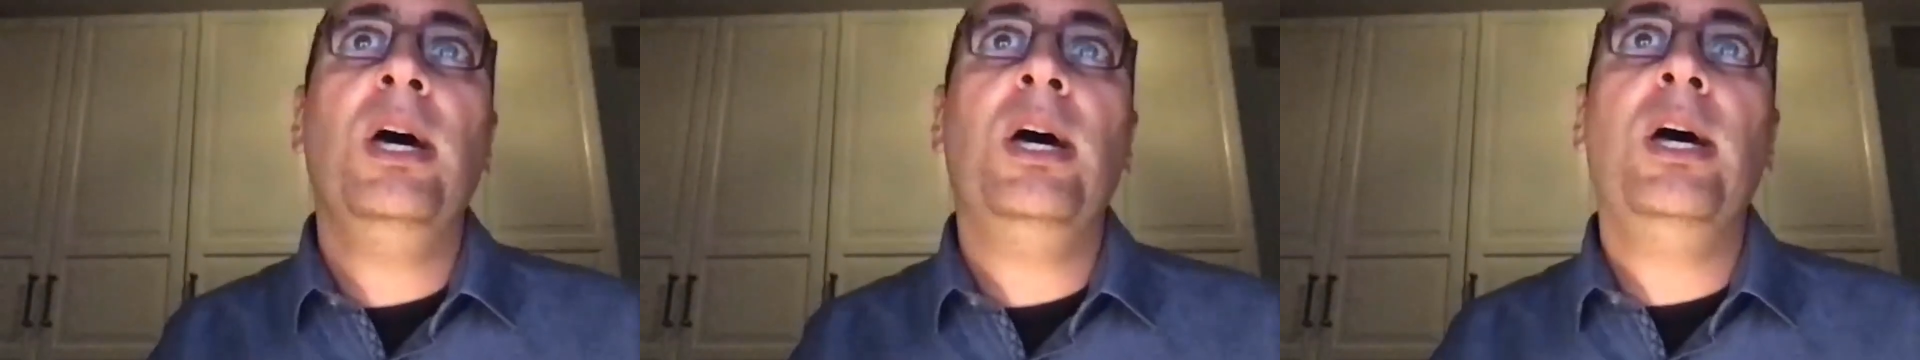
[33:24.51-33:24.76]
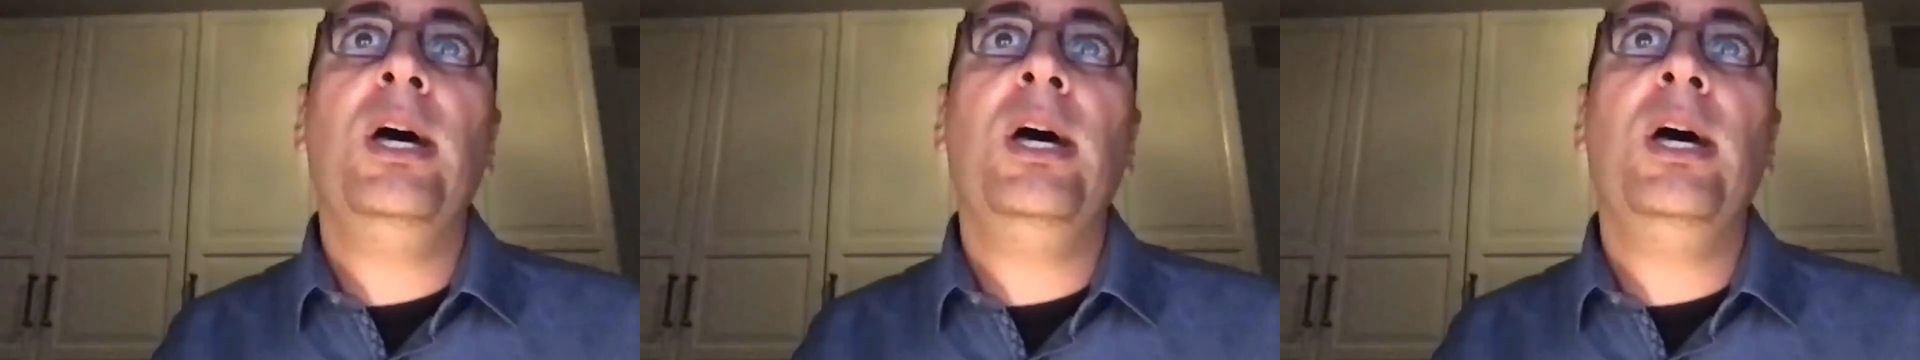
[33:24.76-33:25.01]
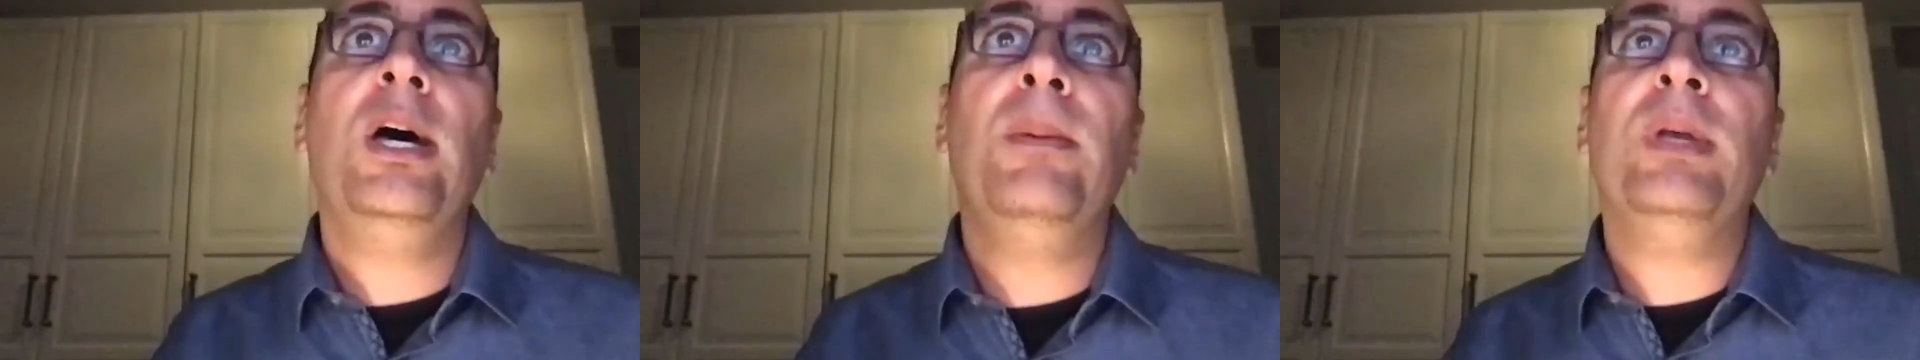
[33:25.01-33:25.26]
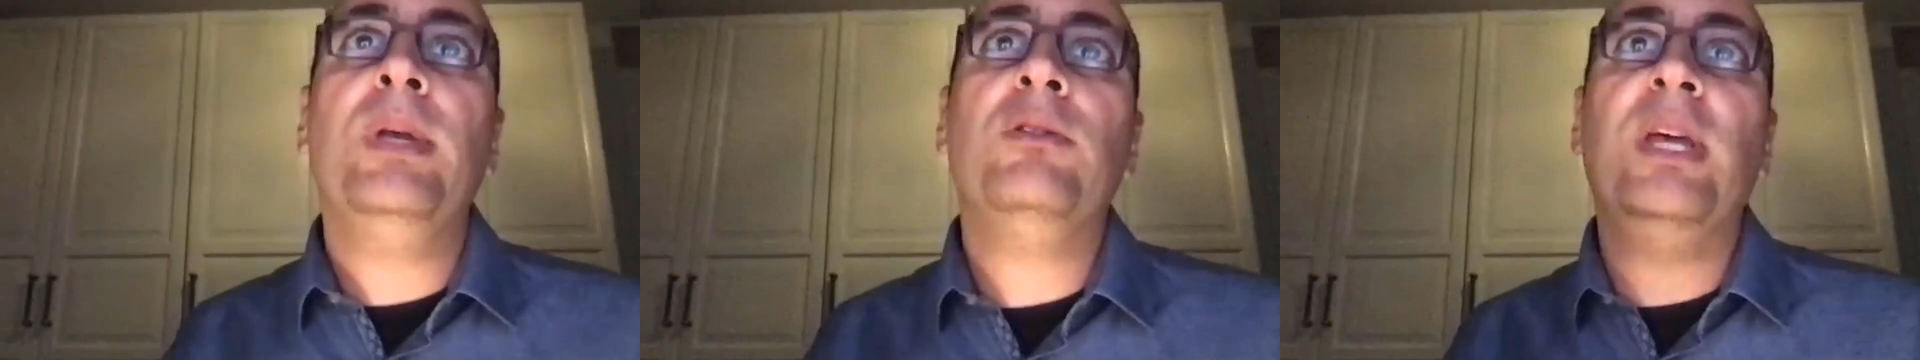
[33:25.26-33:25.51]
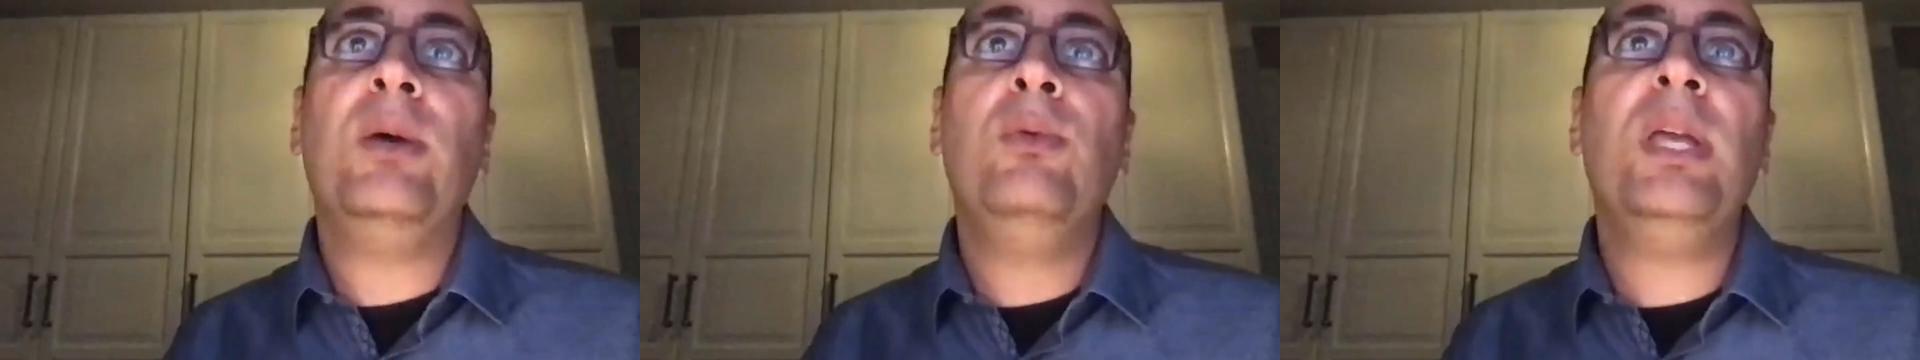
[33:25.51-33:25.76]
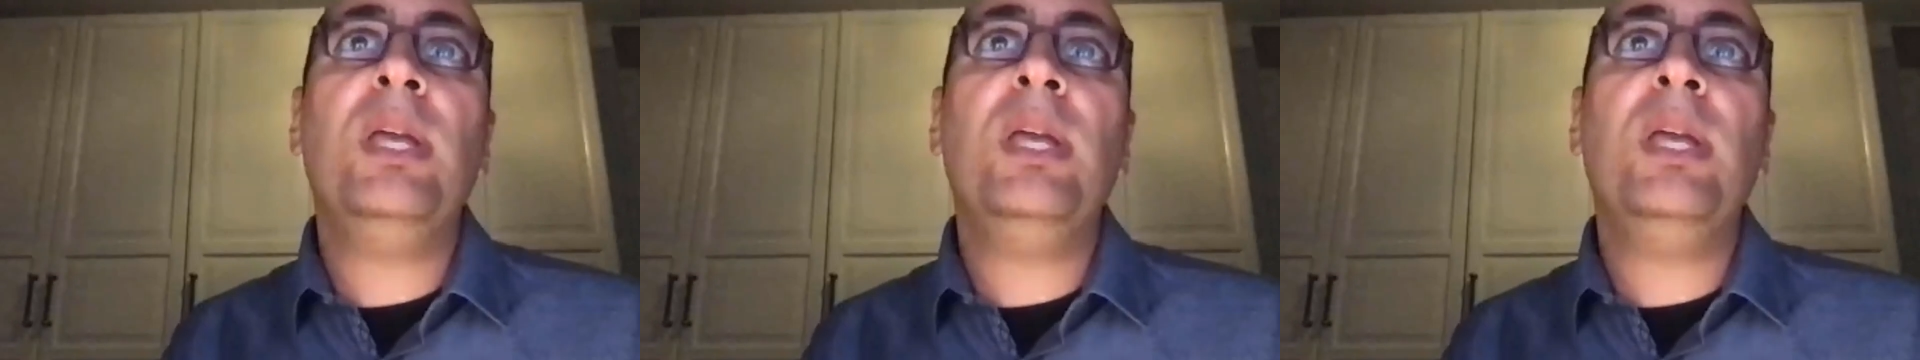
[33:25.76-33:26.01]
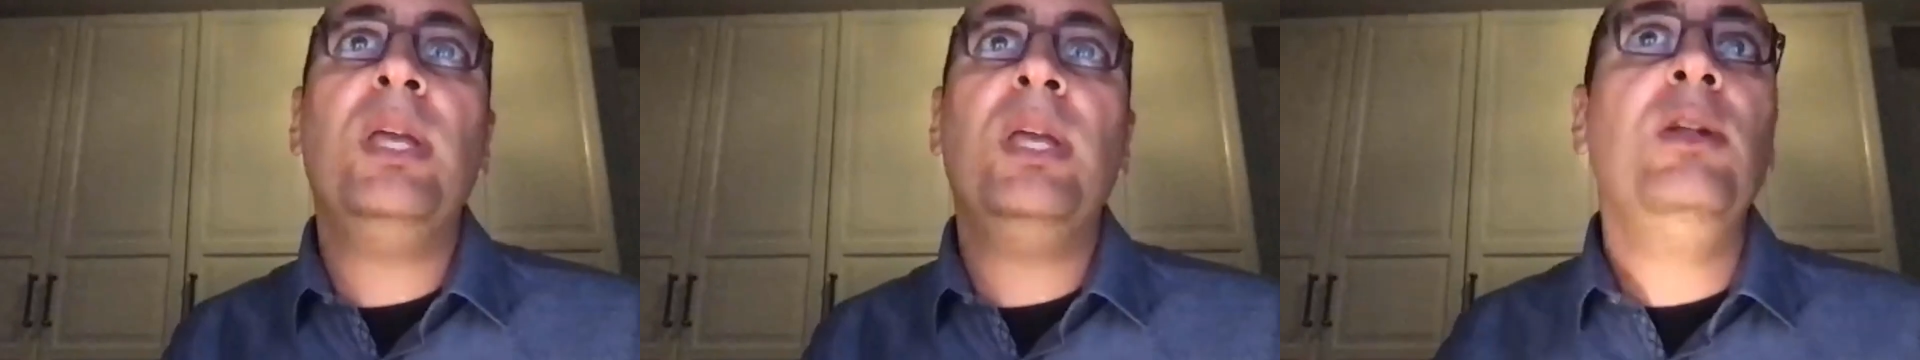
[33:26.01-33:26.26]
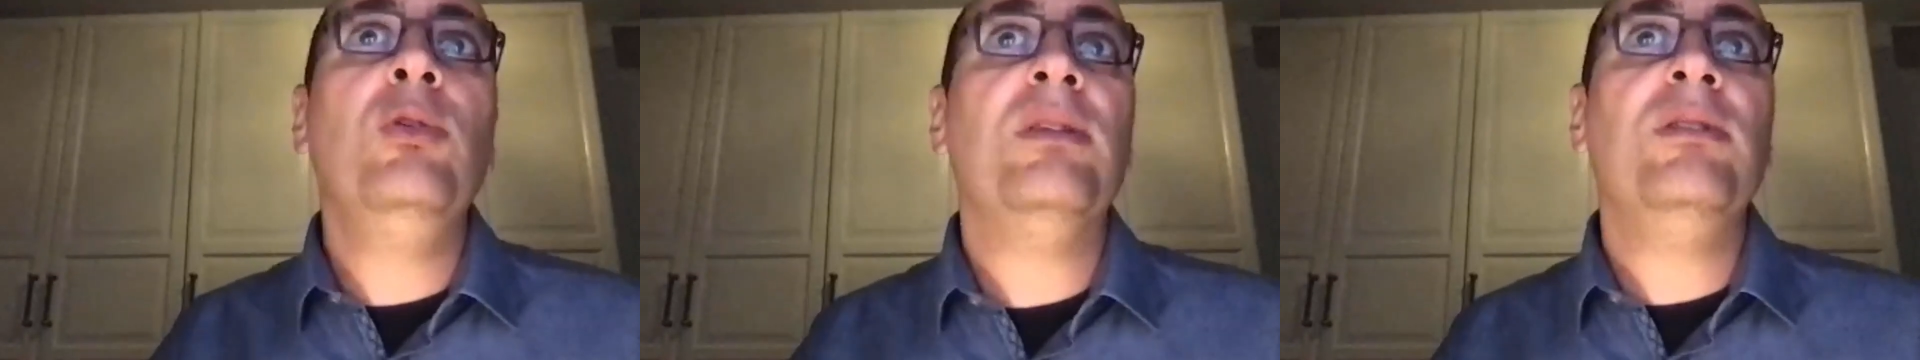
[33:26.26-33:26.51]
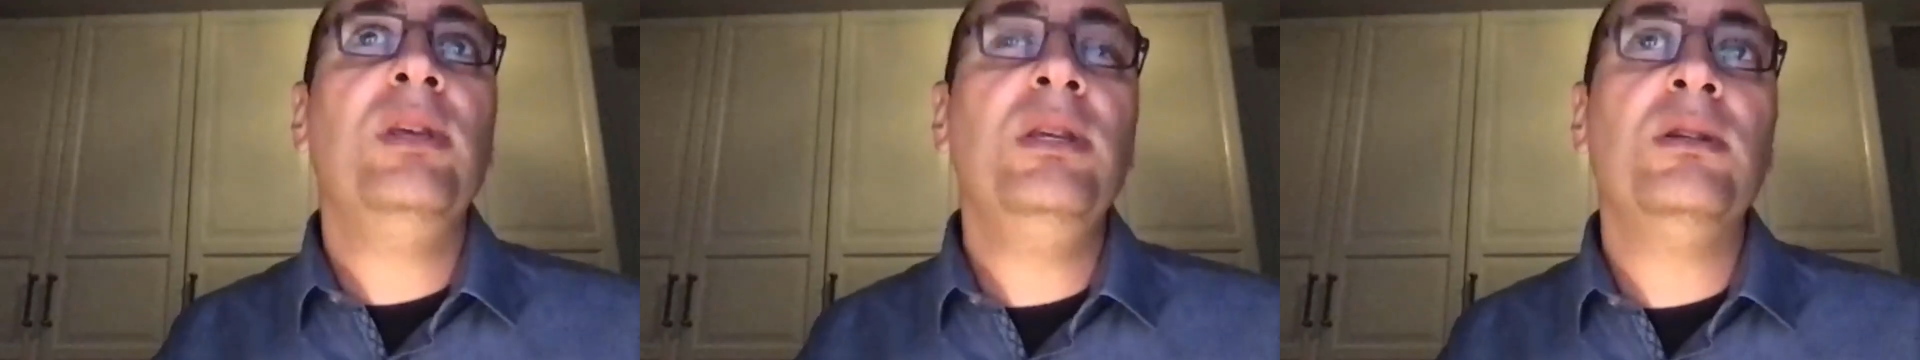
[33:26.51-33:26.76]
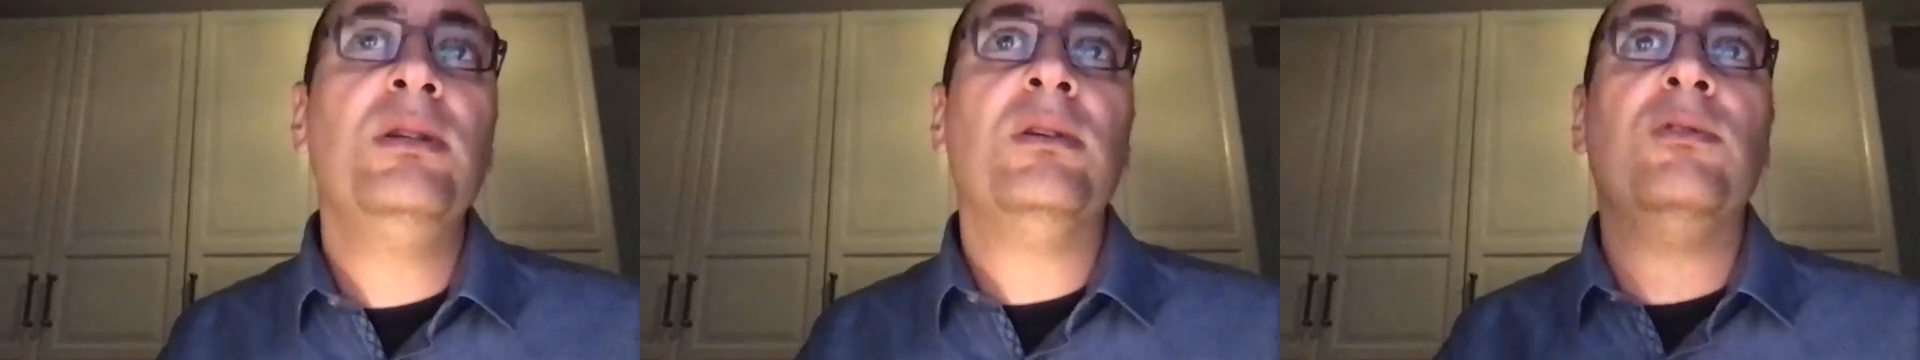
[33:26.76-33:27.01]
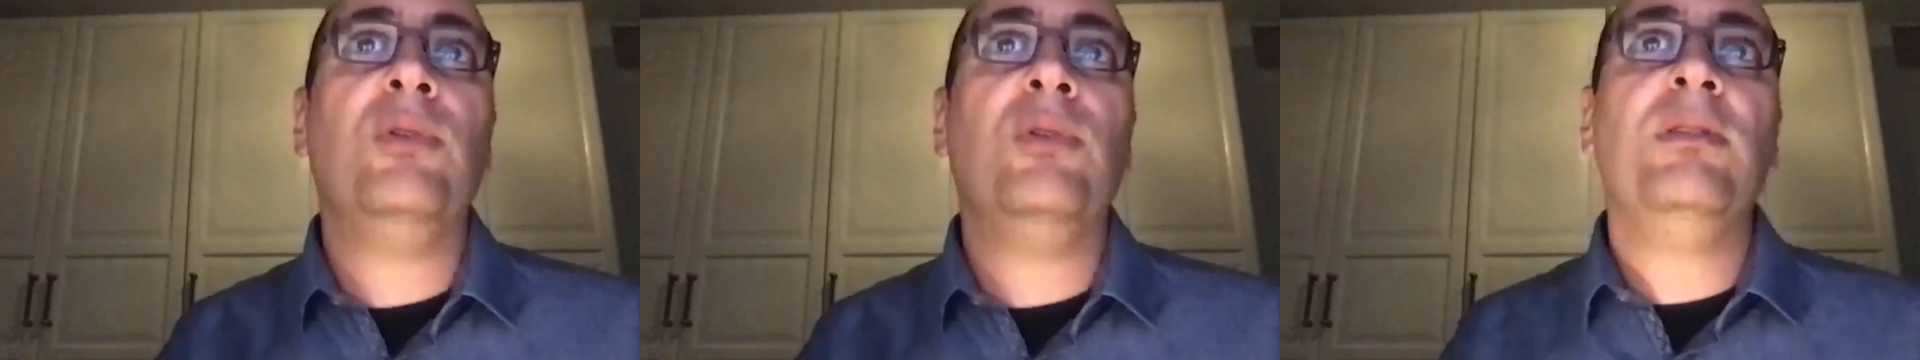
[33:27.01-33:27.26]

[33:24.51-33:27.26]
uh, model, because there we can really look at seizures,